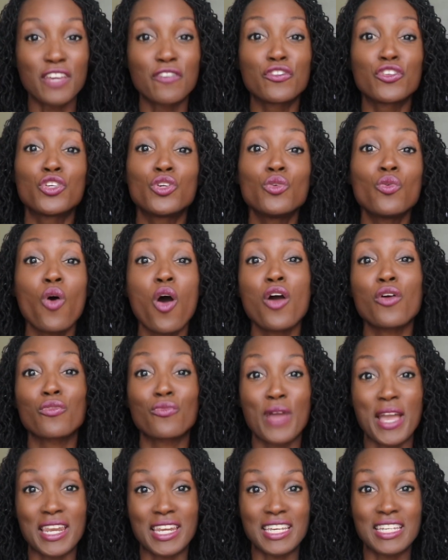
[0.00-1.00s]
If you are
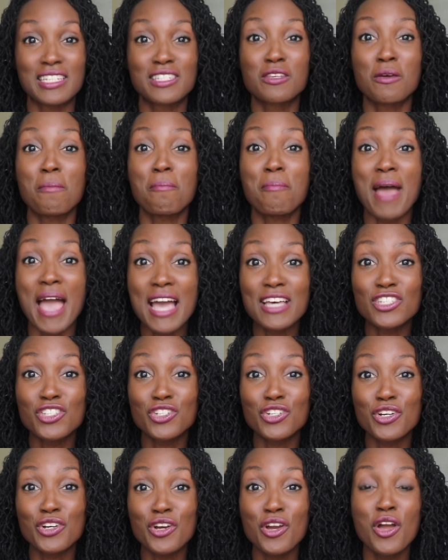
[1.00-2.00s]
ready to
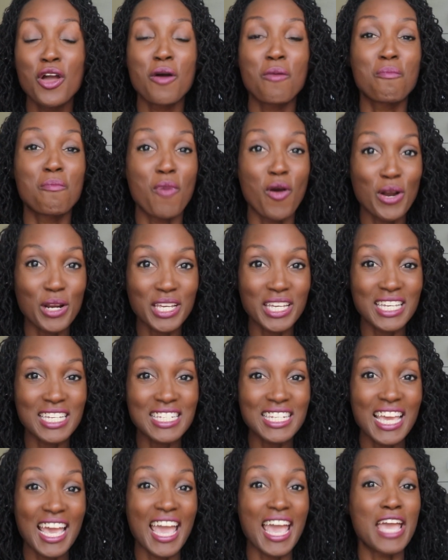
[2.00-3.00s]
master, market,
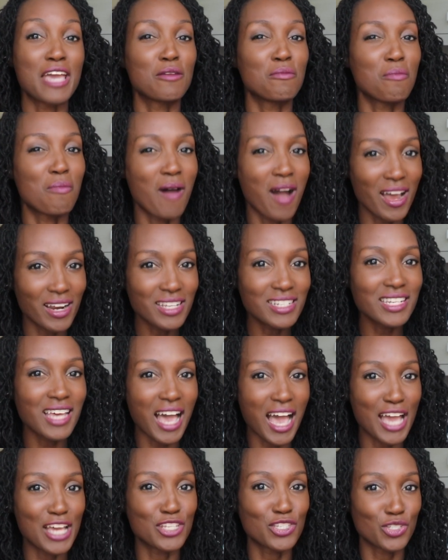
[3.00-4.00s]
and
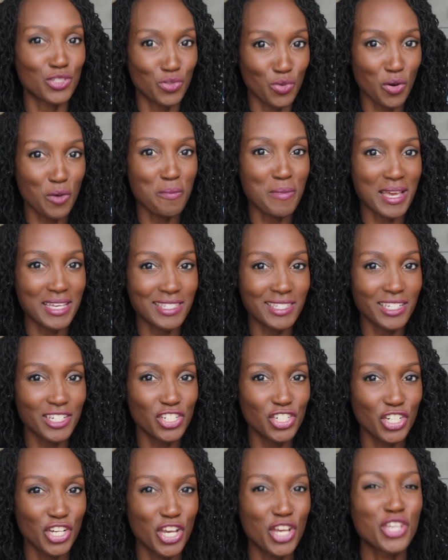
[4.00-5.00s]
monetize your
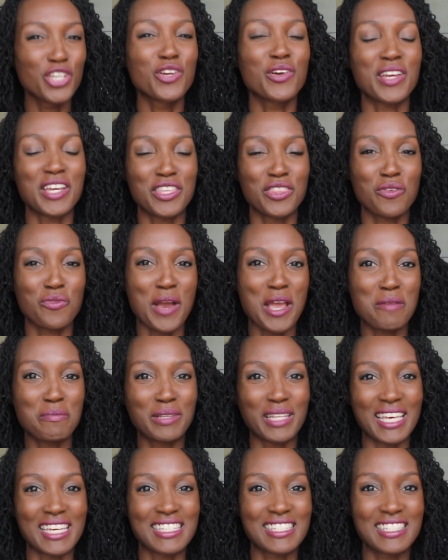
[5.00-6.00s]
message, you're in the right
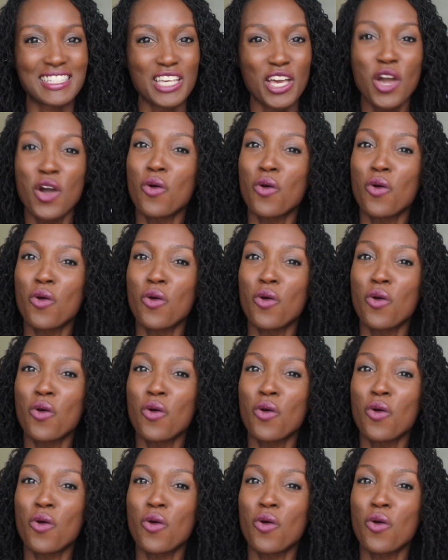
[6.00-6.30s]
place.